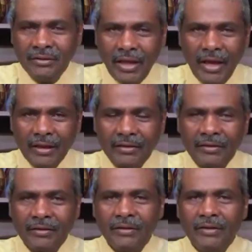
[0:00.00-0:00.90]

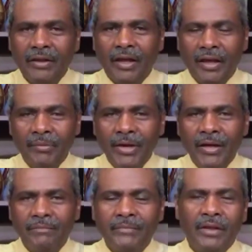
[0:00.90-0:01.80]
death.
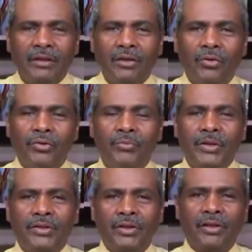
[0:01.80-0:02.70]
Amen? Glory
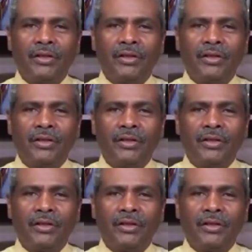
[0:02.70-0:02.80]
be to the